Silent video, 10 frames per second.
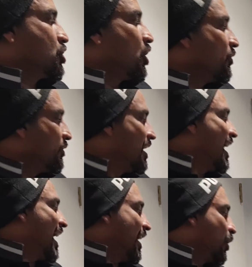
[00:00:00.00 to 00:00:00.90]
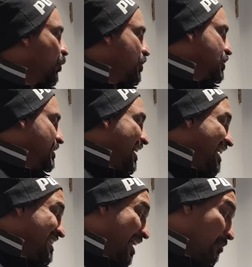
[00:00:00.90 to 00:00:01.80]
solved a question,
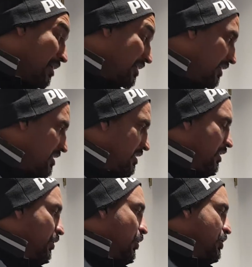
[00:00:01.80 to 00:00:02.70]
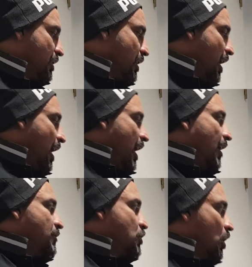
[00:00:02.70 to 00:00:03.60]
a simultaneous equation.
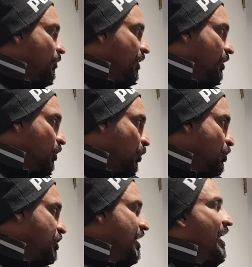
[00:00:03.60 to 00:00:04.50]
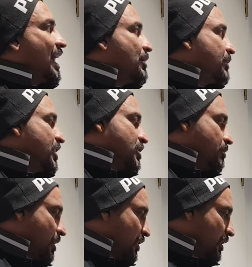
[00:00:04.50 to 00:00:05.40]
I've solved it using
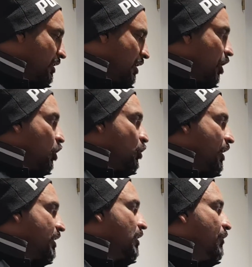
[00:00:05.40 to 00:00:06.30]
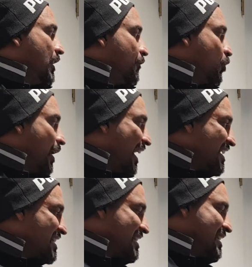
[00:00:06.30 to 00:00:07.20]
elimination method to get the value for
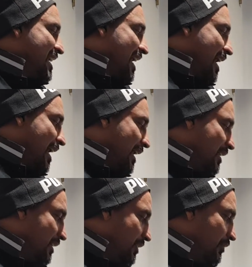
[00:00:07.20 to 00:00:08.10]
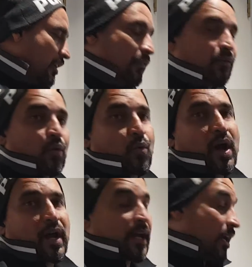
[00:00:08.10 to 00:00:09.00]
x and the value for
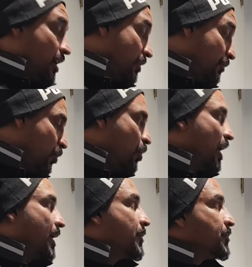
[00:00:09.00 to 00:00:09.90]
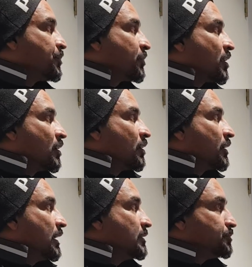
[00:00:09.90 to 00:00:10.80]
y.
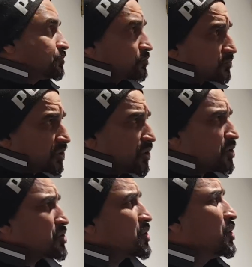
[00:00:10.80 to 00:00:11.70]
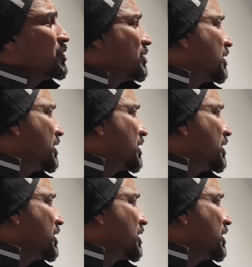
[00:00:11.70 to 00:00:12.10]
Okay. So